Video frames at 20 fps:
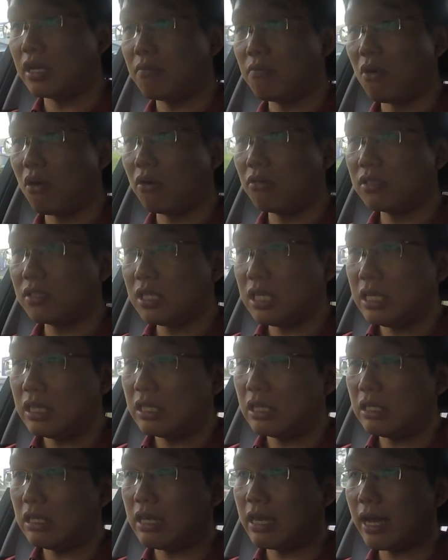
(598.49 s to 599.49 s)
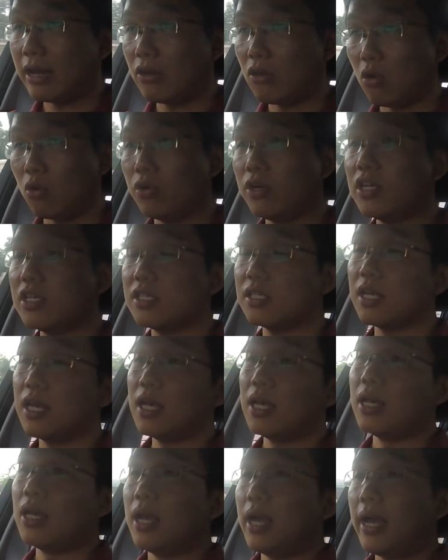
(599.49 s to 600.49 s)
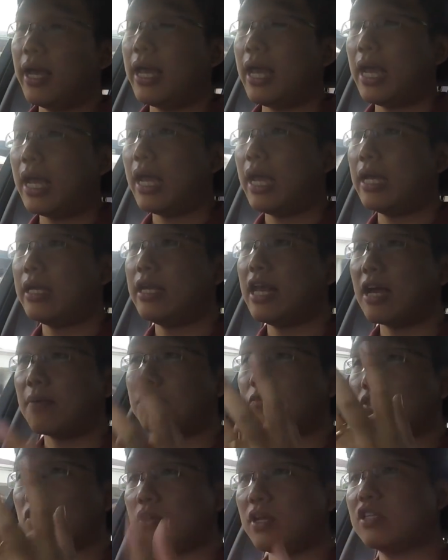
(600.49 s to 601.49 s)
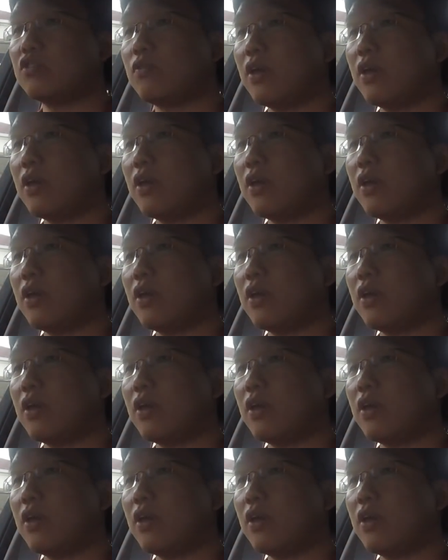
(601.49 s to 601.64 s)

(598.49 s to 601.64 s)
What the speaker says: amongst E39 owners. And yeah, so that's